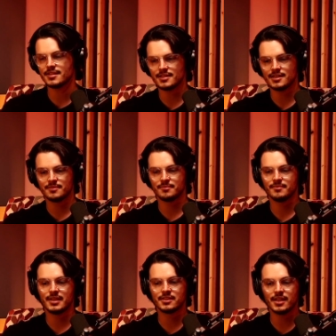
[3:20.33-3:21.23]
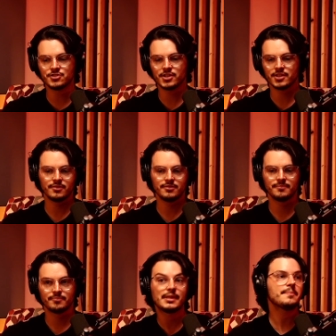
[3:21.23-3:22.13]
that in general,
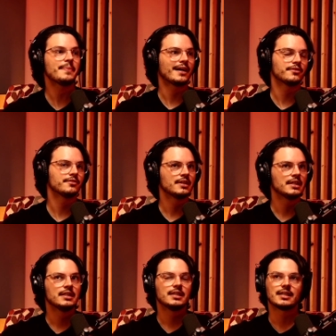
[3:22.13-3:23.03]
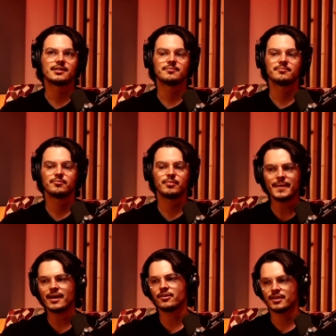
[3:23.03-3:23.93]
play pattern
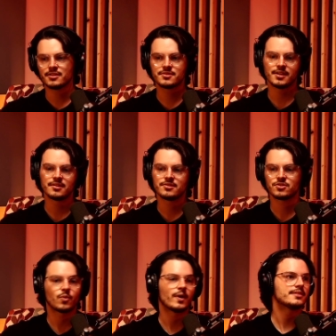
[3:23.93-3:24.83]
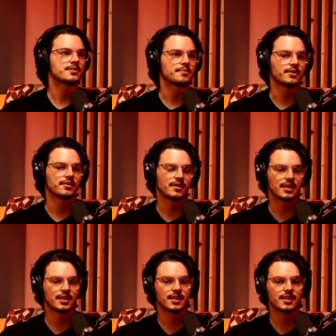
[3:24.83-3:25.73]
is quite similar. I
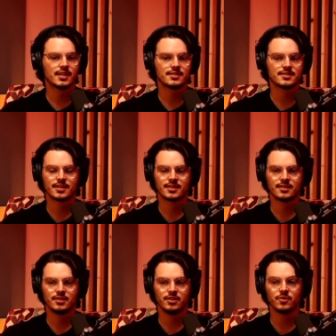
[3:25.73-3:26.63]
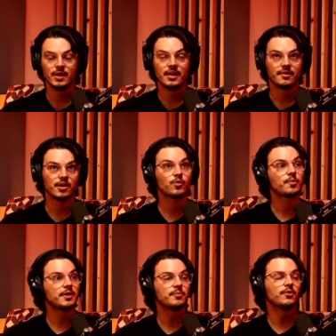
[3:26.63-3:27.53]
think that there were
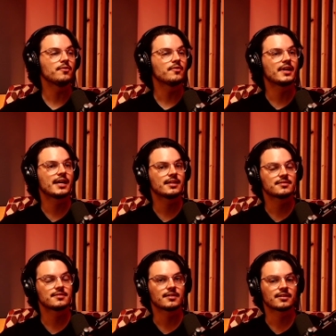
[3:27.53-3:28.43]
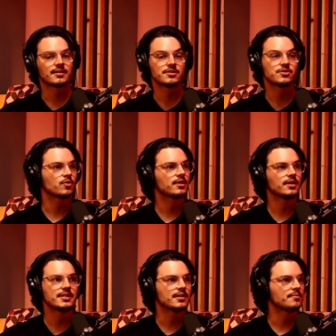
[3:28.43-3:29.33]
people that
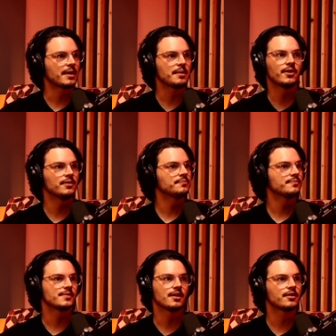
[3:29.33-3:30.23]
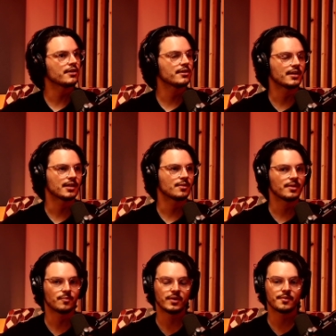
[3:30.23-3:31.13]
historically did paintball younger
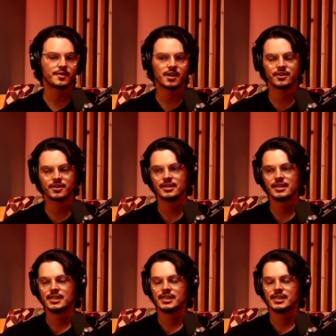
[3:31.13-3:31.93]
when they were younger,